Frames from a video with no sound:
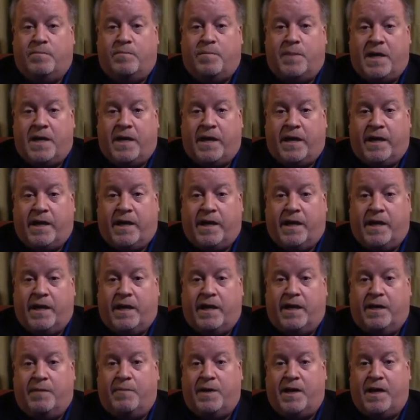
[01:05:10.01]
being
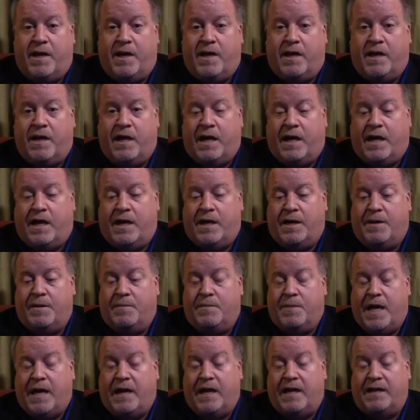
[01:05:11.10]

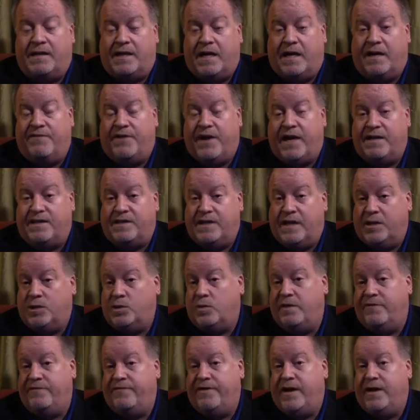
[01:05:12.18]
an identified
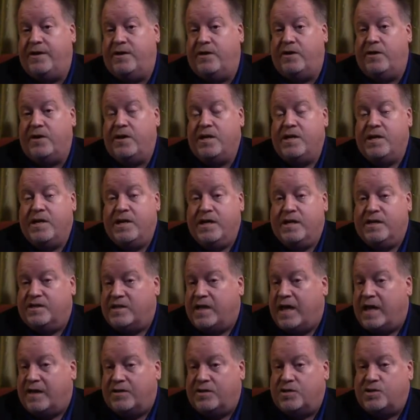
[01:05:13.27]
sexual offender is
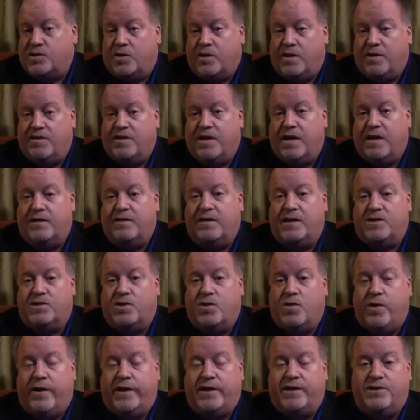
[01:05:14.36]
not the sort of thing that's
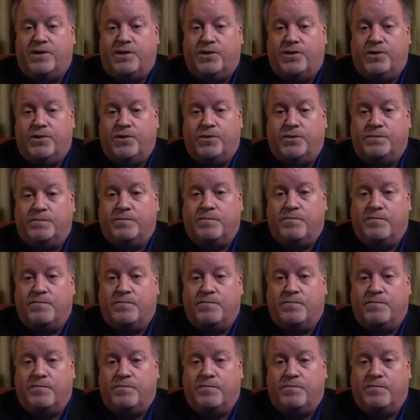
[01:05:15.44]
going to